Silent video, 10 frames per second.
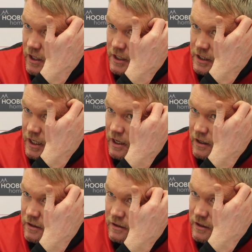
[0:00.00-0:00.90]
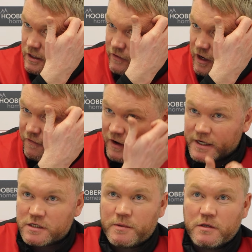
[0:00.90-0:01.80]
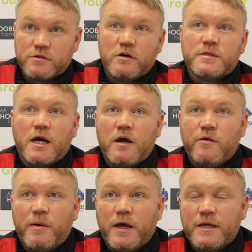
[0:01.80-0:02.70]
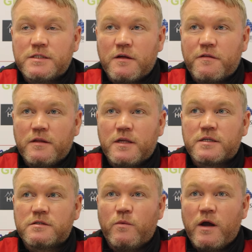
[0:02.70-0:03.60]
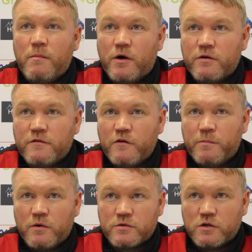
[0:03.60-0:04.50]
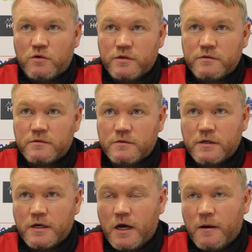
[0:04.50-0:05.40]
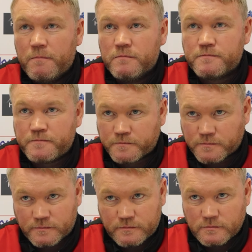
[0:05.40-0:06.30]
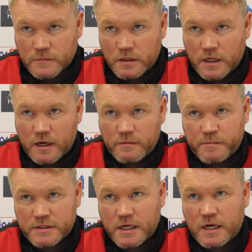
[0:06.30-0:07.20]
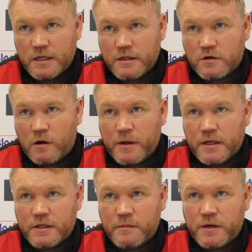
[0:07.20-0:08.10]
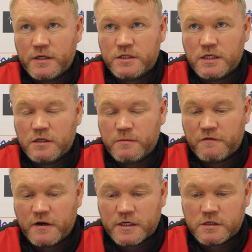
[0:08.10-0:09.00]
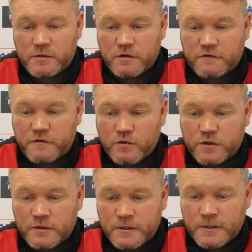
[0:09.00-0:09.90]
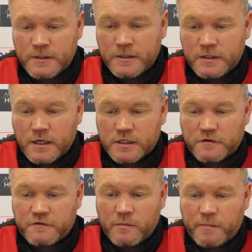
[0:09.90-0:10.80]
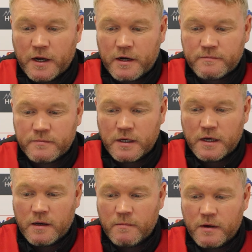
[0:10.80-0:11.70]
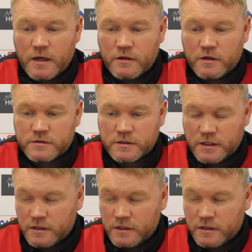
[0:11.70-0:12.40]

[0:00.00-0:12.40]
he's very flexible in terms of how he plays, and I think that's the way modern football's going. That particularly at the top end of the pitch, you need to be flexible and fluid as a front player, and not